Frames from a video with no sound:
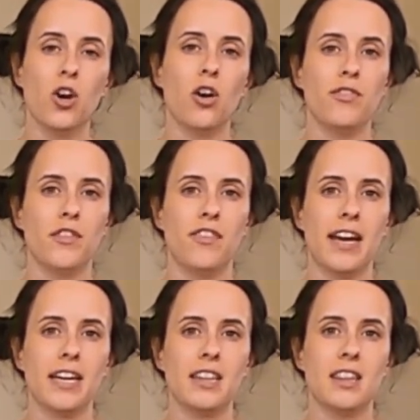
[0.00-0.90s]
of the
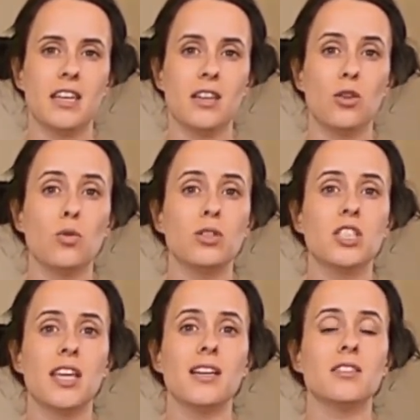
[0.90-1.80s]
fact that those
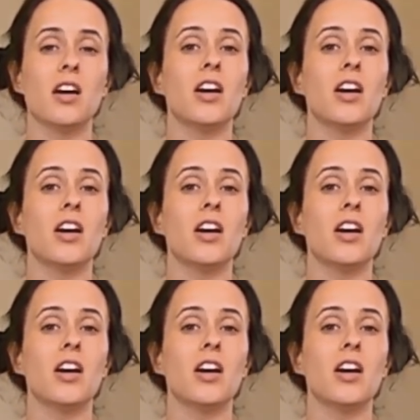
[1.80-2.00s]
things